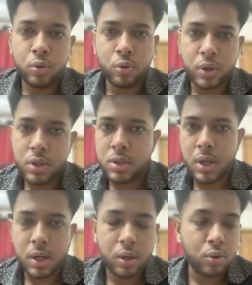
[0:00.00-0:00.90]
to this
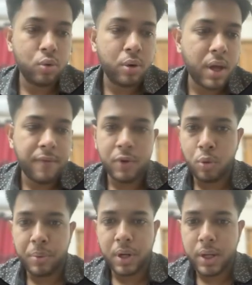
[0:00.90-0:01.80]
and you do not have an
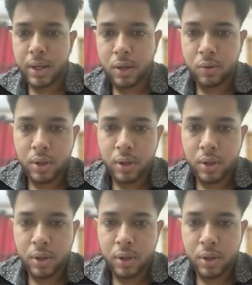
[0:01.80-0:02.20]
OpenAI account,